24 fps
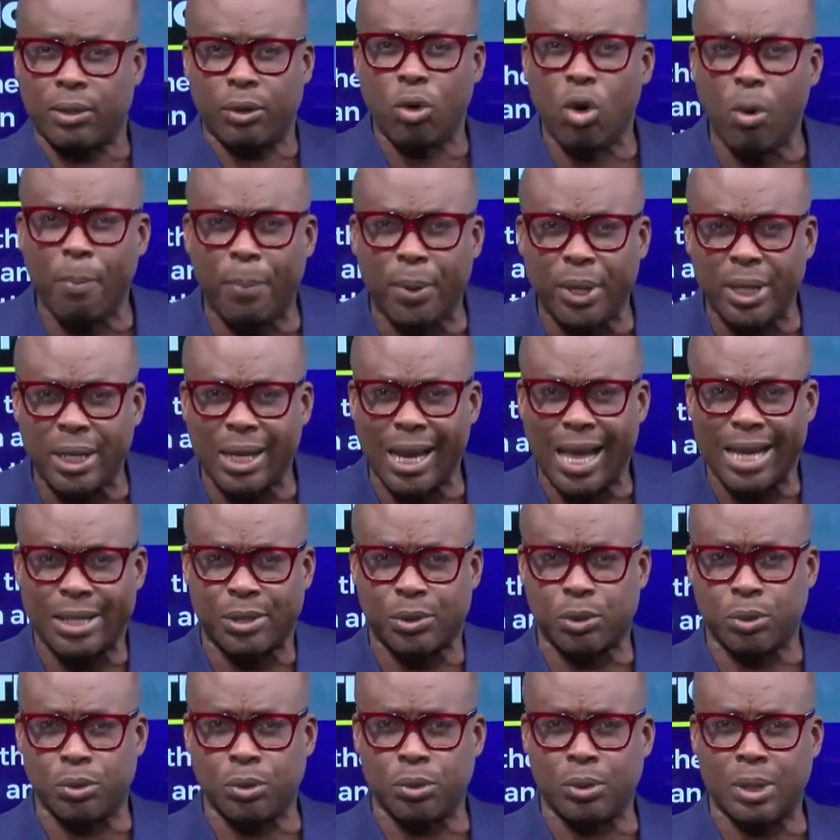Nobody likes
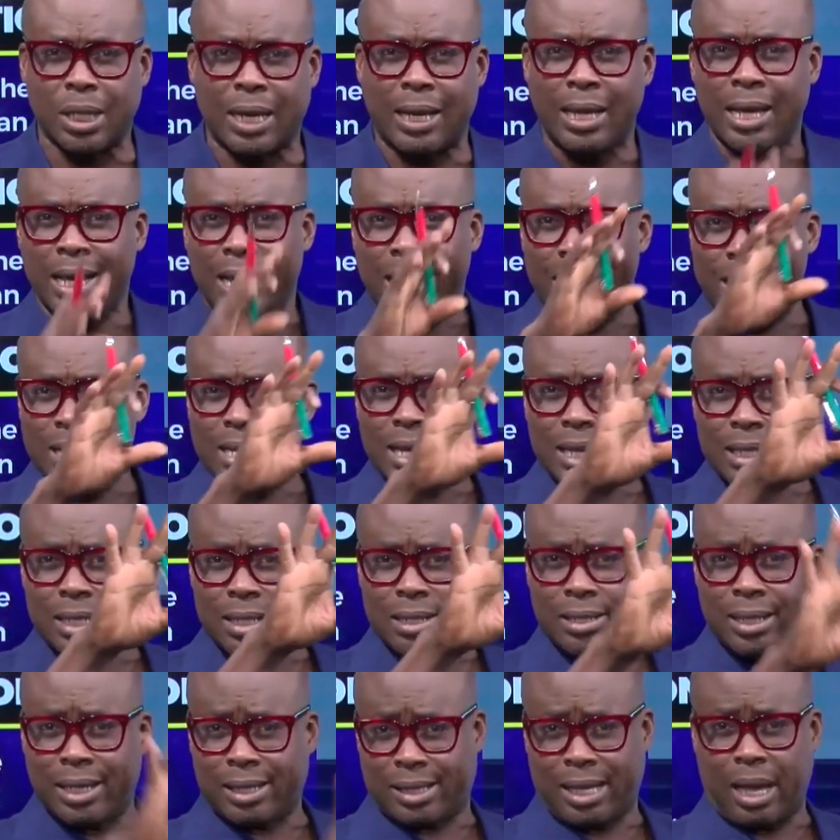to do that. And it doesn't
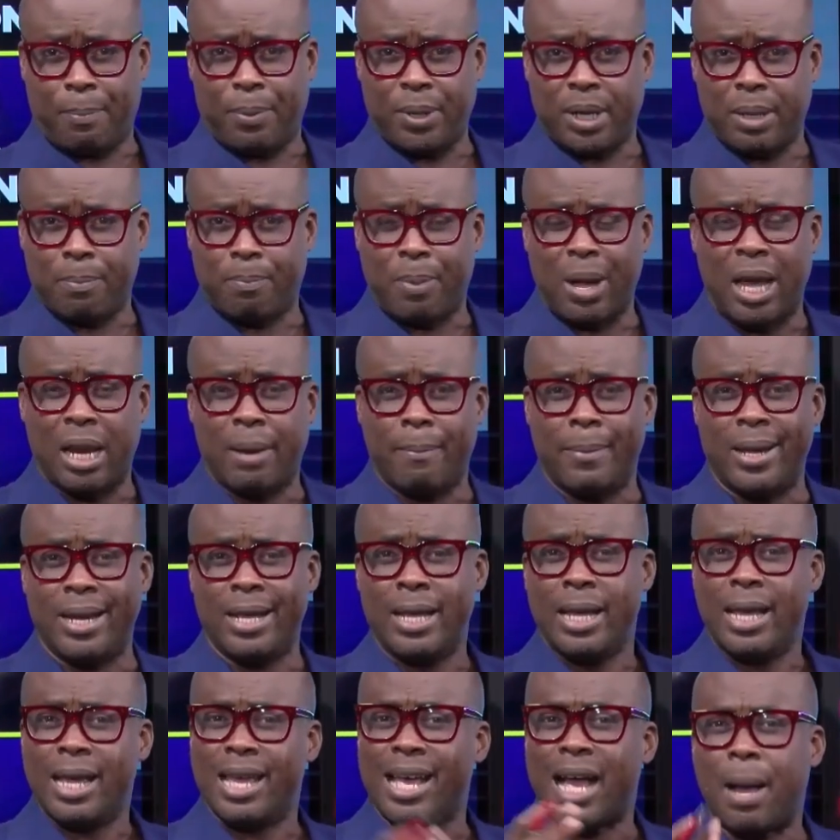just happen in Parliament,
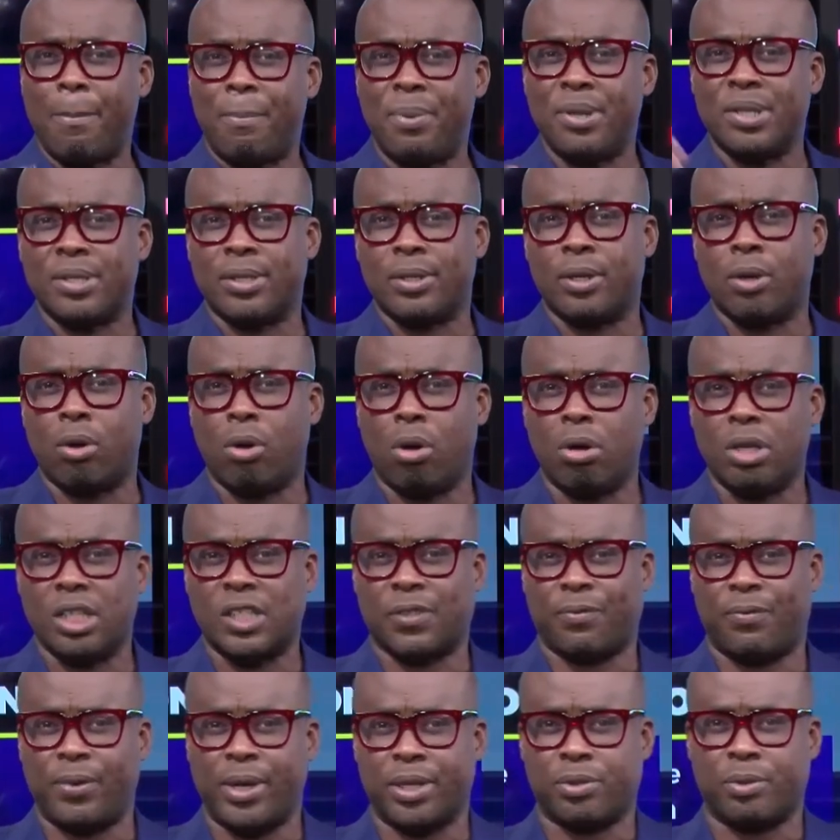it happens in all
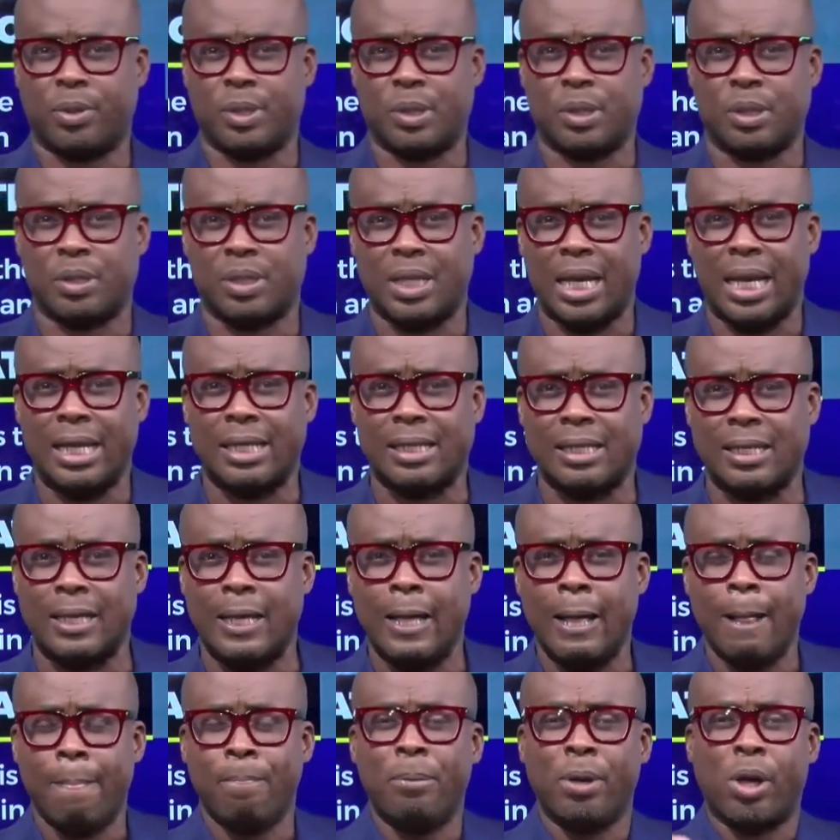spheres of the society
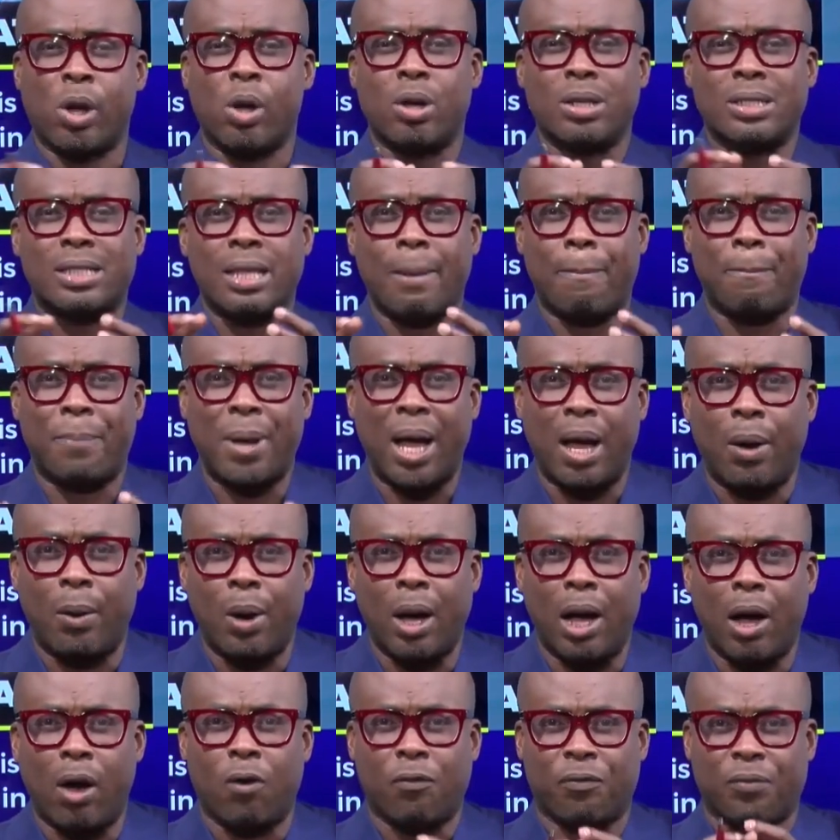because the
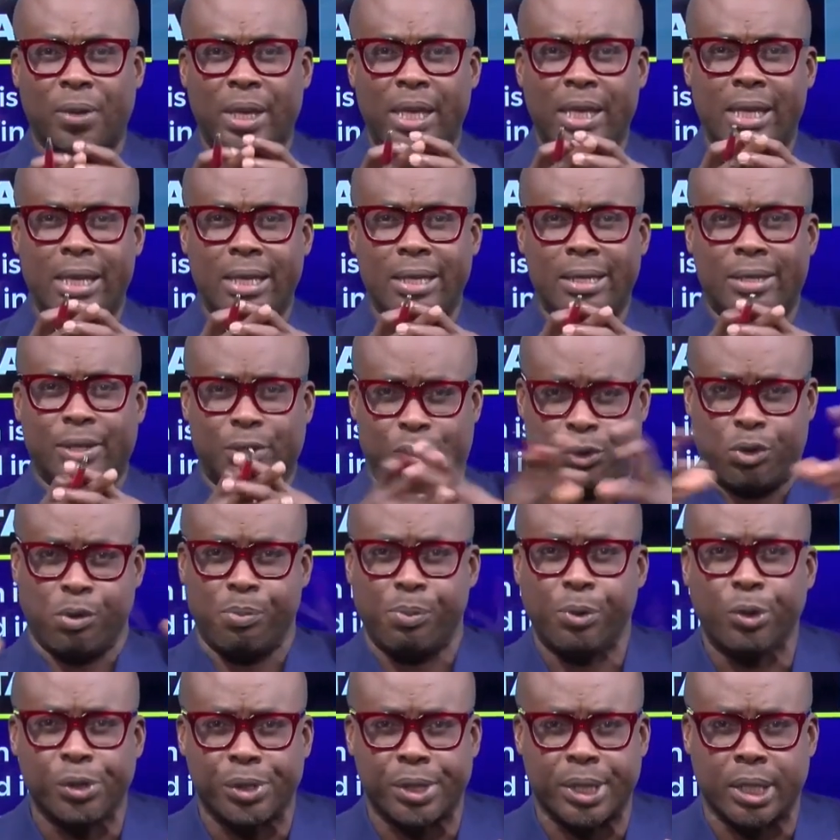power of
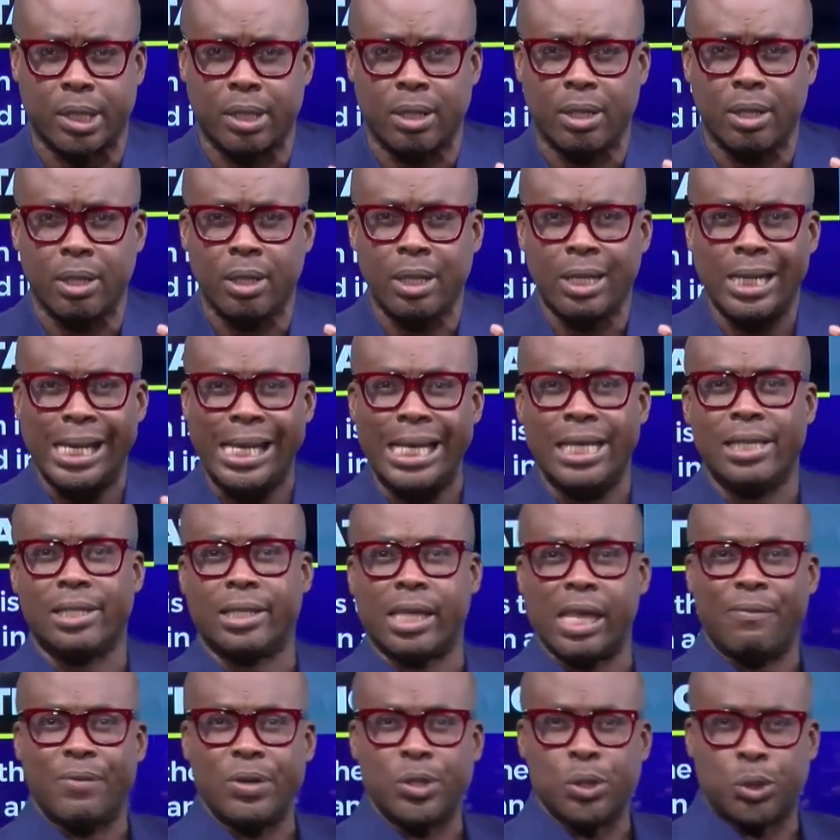distribution is
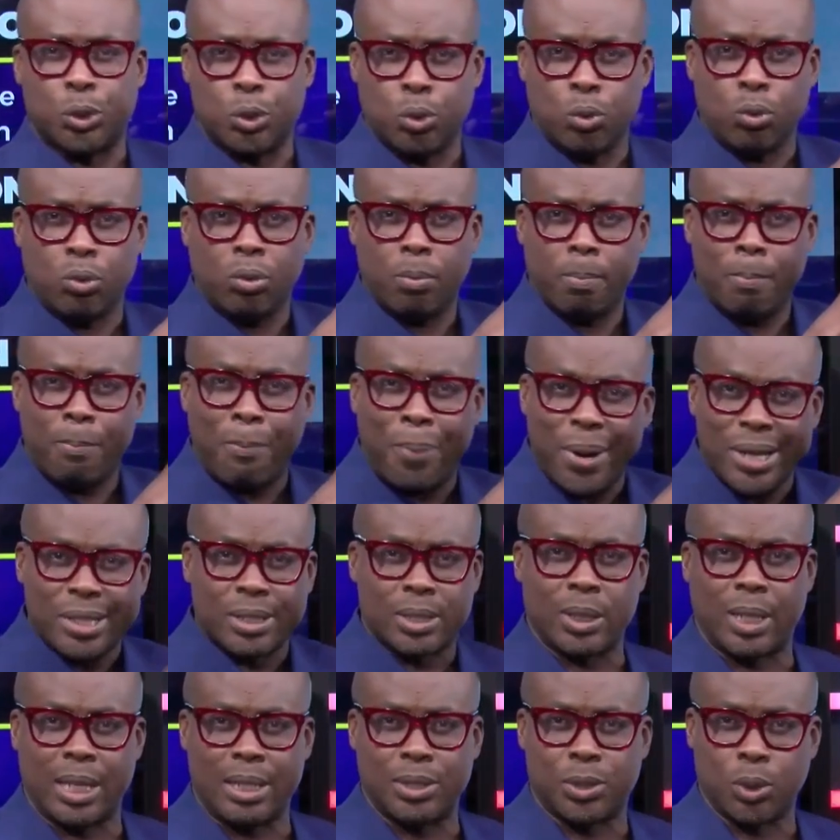given to
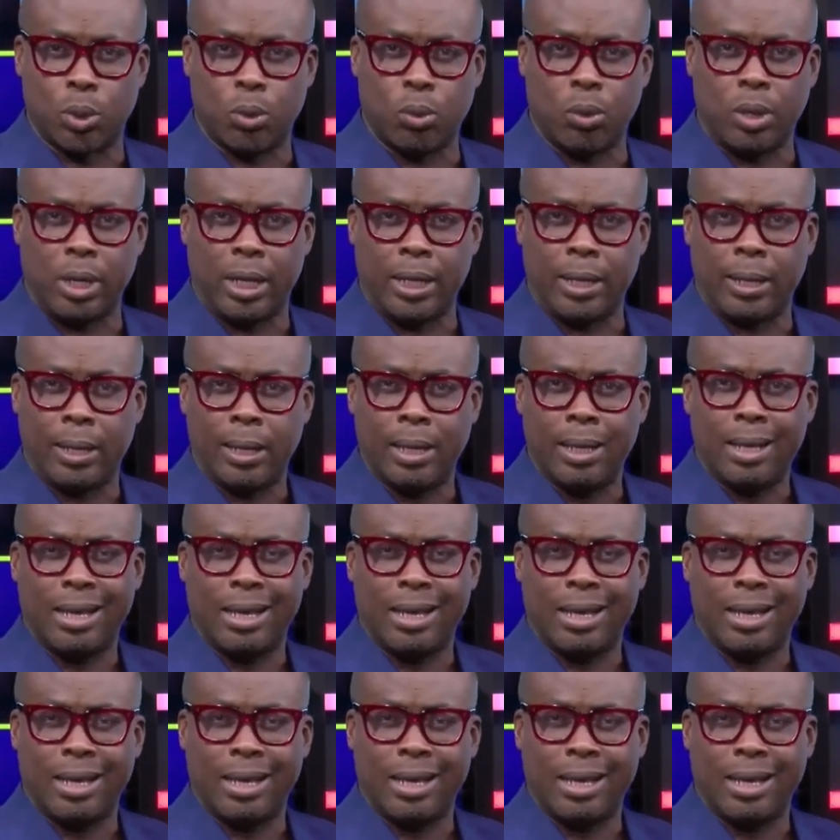president only,